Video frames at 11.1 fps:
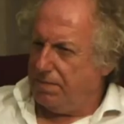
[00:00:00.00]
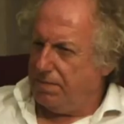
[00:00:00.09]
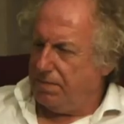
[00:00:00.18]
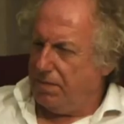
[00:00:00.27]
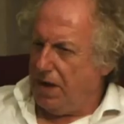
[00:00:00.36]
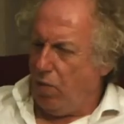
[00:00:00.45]

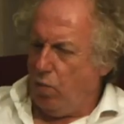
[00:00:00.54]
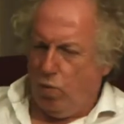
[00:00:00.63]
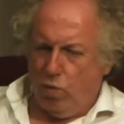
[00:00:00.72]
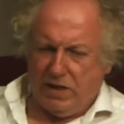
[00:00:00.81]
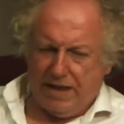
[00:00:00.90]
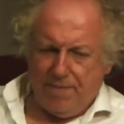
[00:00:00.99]
whatever that now,
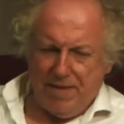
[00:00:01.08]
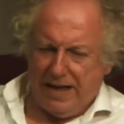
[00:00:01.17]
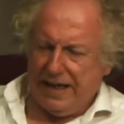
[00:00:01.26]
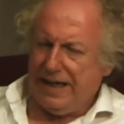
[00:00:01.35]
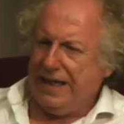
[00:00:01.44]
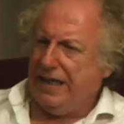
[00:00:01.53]
was that
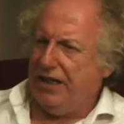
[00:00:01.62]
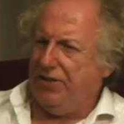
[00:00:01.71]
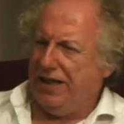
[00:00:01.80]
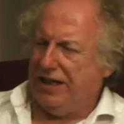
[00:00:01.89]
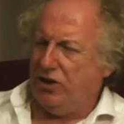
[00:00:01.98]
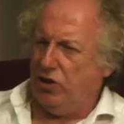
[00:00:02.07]
medically? Really. Did you
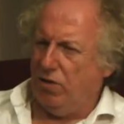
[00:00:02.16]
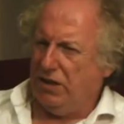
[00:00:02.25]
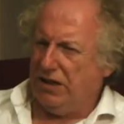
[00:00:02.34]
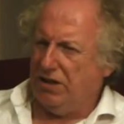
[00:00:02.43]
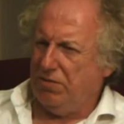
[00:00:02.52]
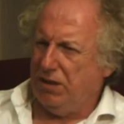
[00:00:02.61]
get
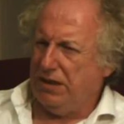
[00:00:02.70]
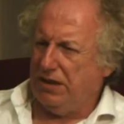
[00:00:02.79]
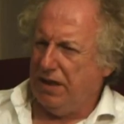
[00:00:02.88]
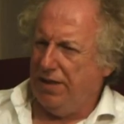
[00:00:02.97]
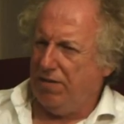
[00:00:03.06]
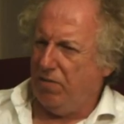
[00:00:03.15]
jaundice on one
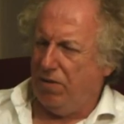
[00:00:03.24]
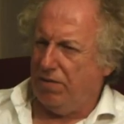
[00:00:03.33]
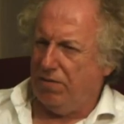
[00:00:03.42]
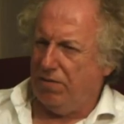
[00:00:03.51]
side or what?